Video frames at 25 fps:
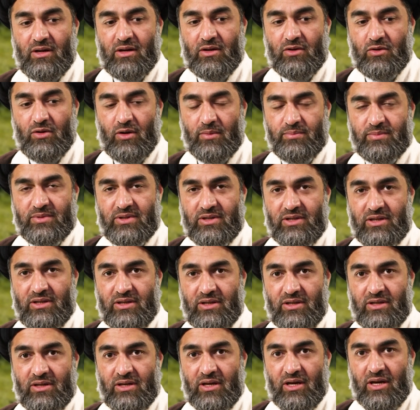adopt
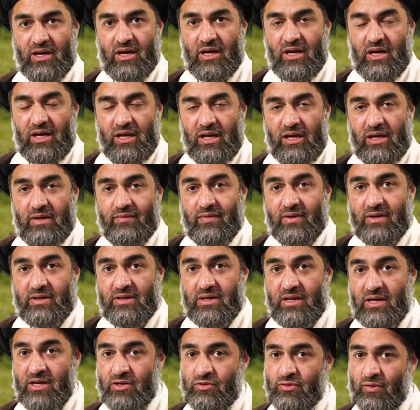the evil
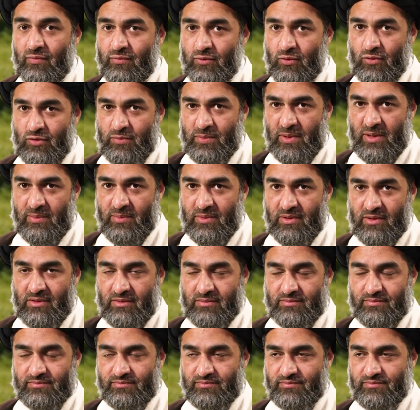deeds of those people.